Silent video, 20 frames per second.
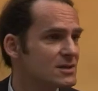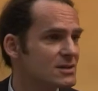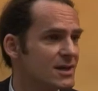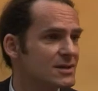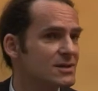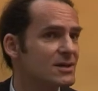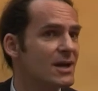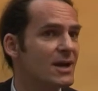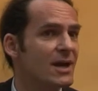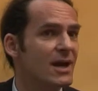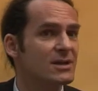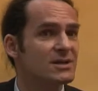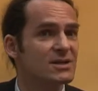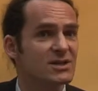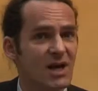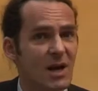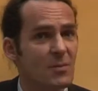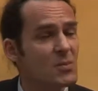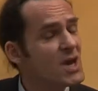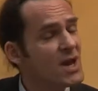that in
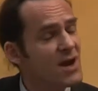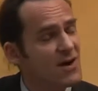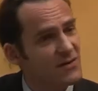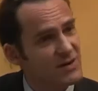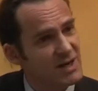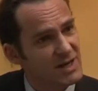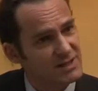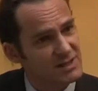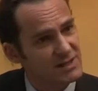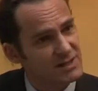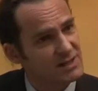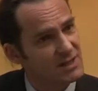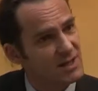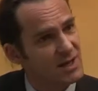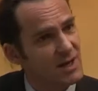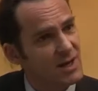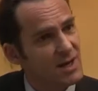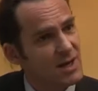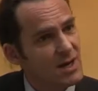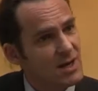some areas,
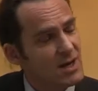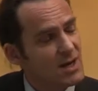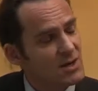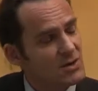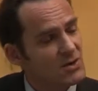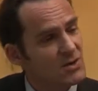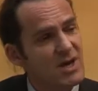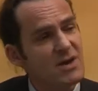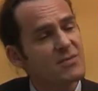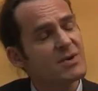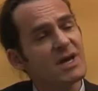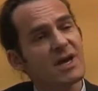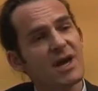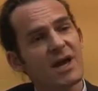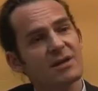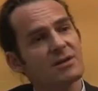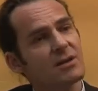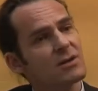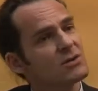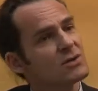you even
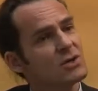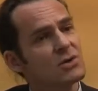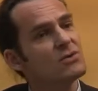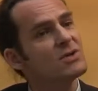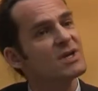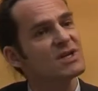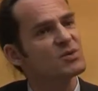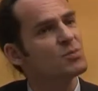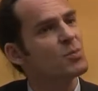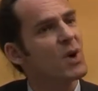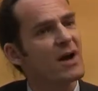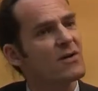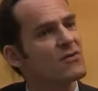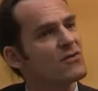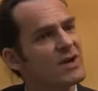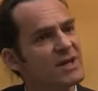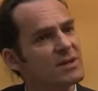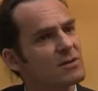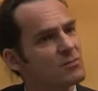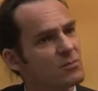cannot do this by
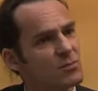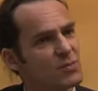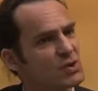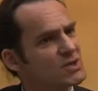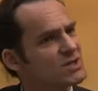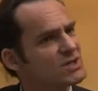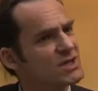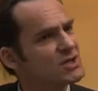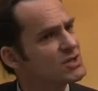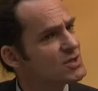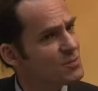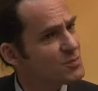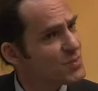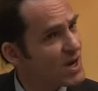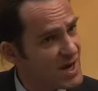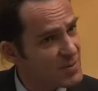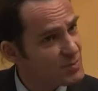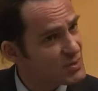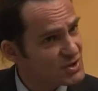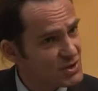written position
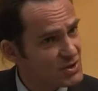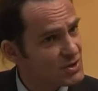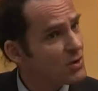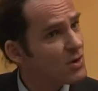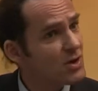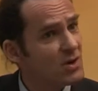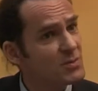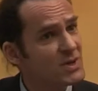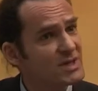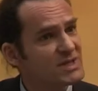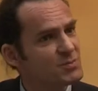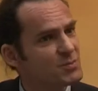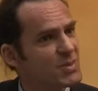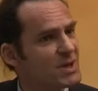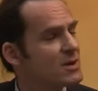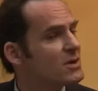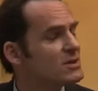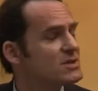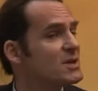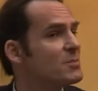papers or documents
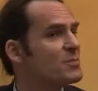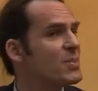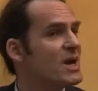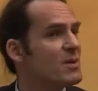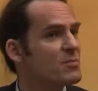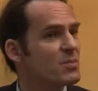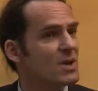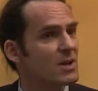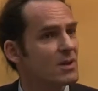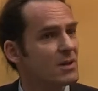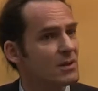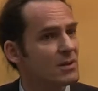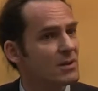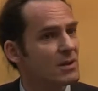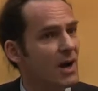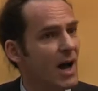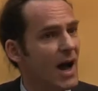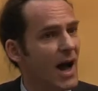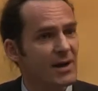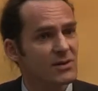because the people
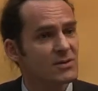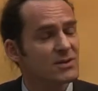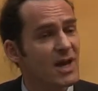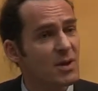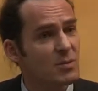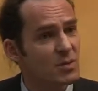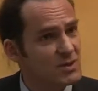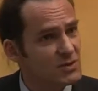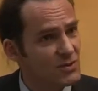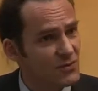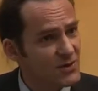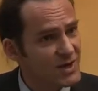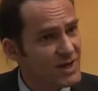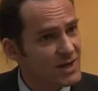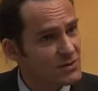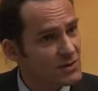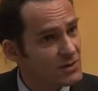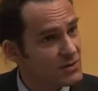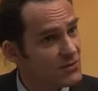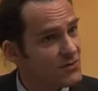are not able to
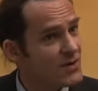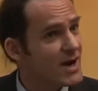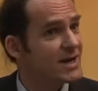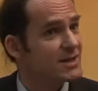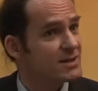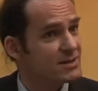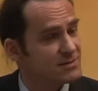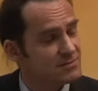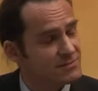read or to write.